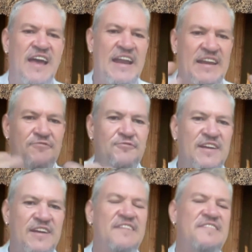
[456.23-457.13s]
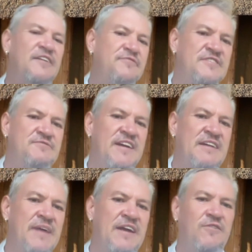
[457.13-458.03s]
And if we are selfish, we
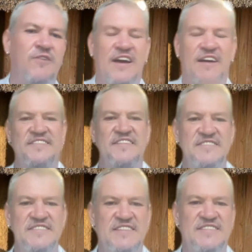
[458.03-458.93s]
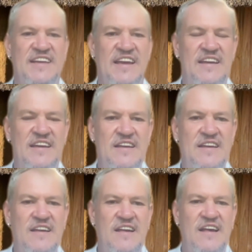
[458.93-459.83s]
can make all our decisions and say,
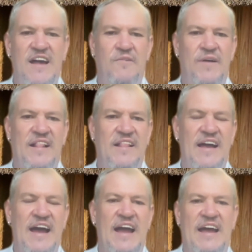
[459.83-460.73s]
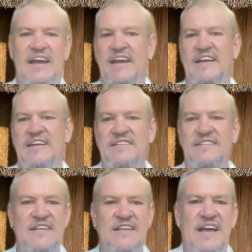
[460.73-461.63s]
well, I
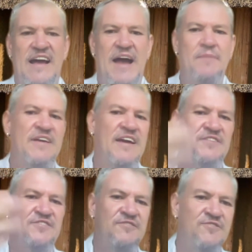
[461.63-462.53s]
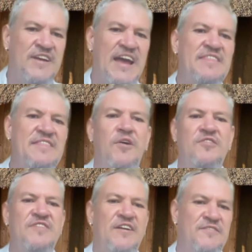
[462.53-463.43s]
I'm here to to gain the
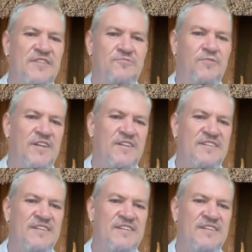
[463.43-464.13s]
most out of this world.